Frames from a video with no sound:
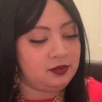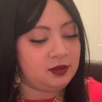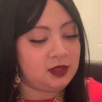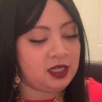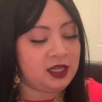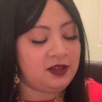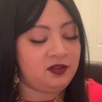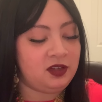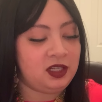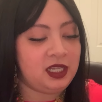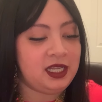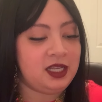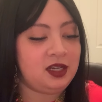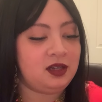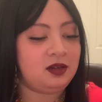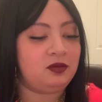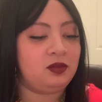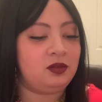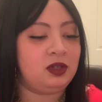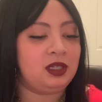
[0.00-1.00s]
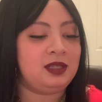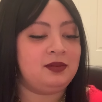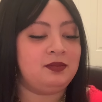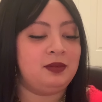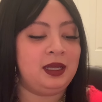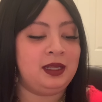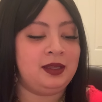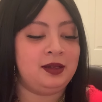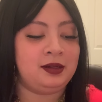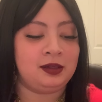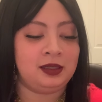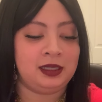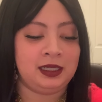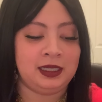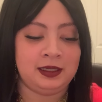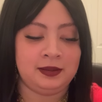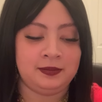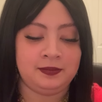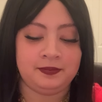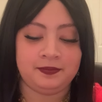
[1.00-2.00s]
I feel like you're really
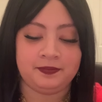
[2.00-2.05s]
motherly.